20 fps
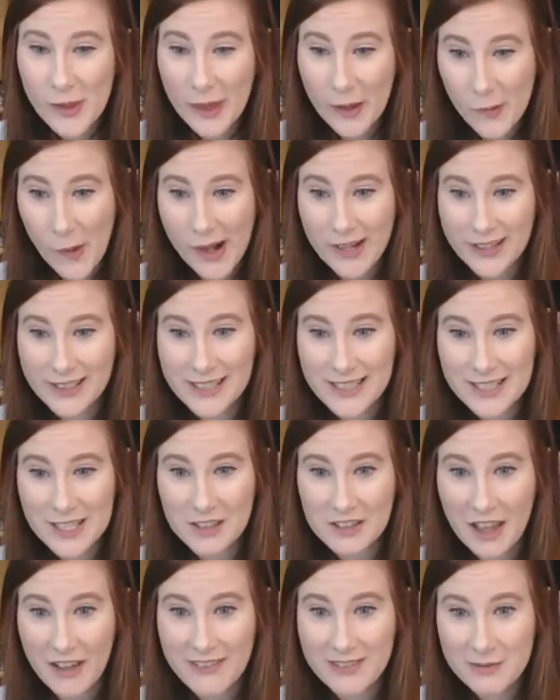you like waited
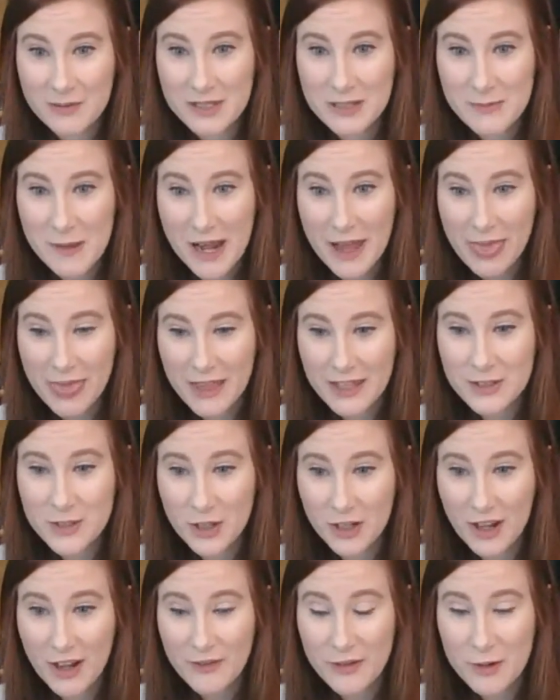until Kevin went to bed and
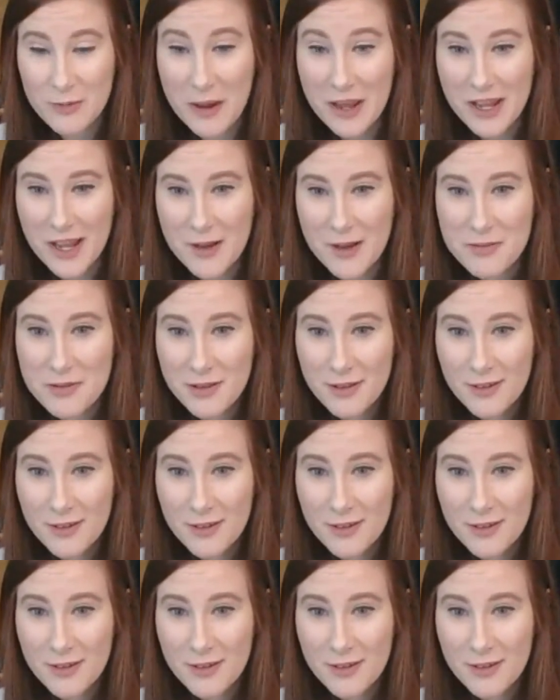then took off your makeup?